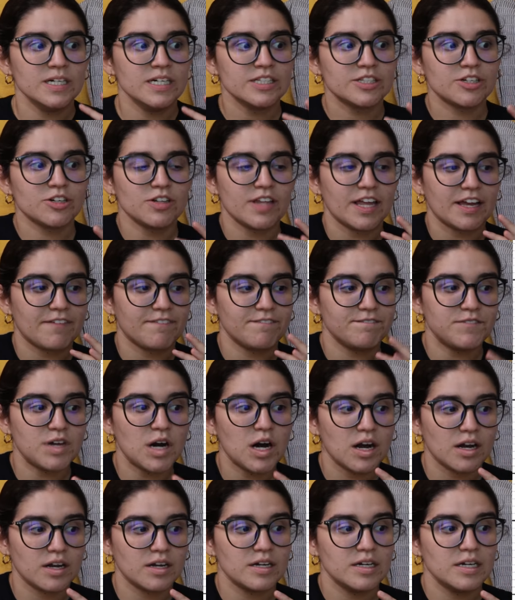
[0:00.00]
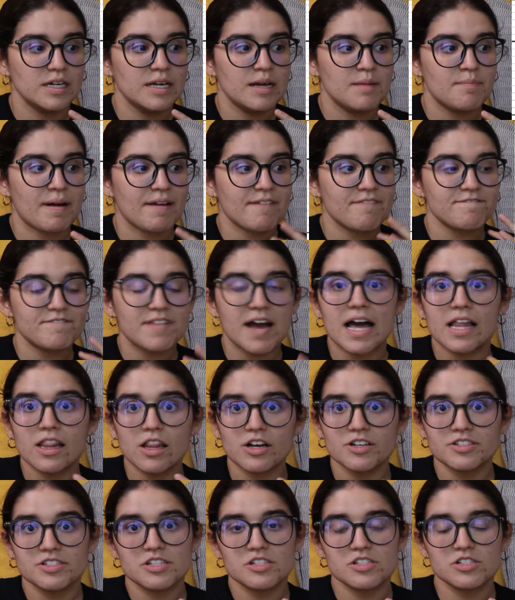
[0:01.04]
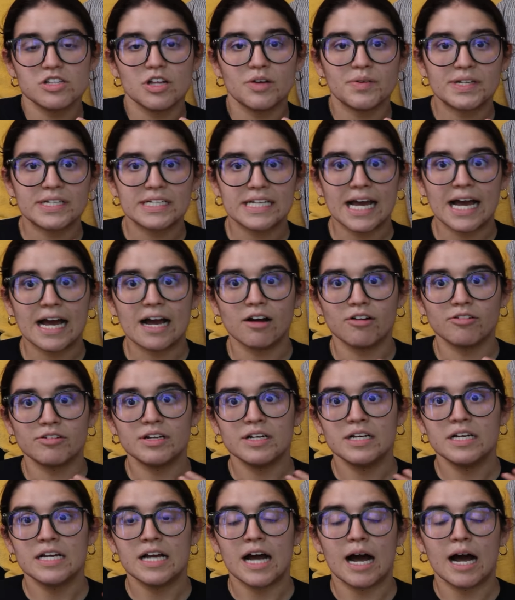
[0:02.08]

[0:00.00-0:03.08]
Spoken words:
They're like, fuck, my fat loss is slowing down.